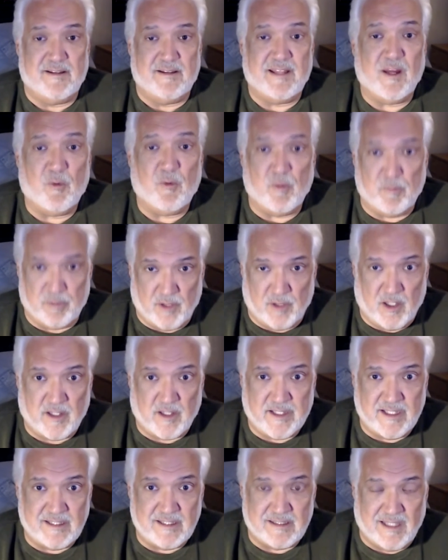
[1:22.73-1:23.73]
that were
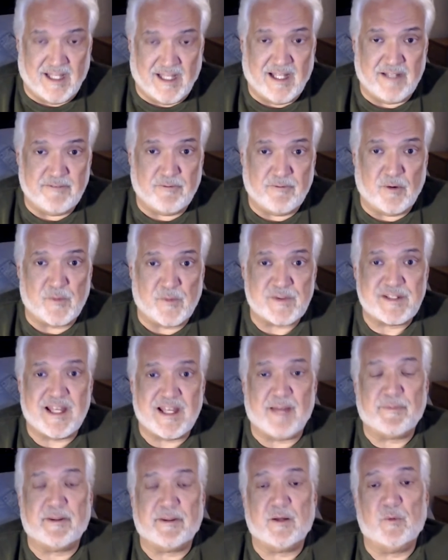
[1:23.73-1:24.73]
blogging live what was
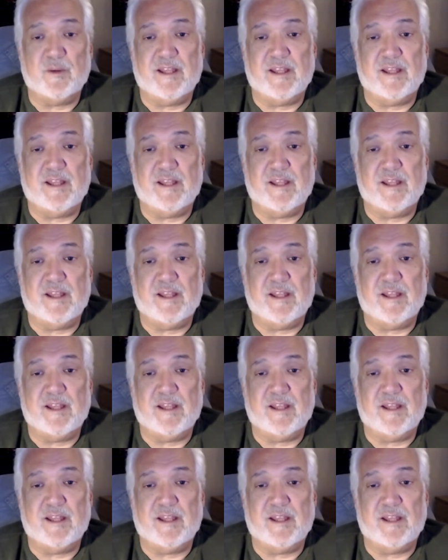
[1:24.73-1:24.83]
happening.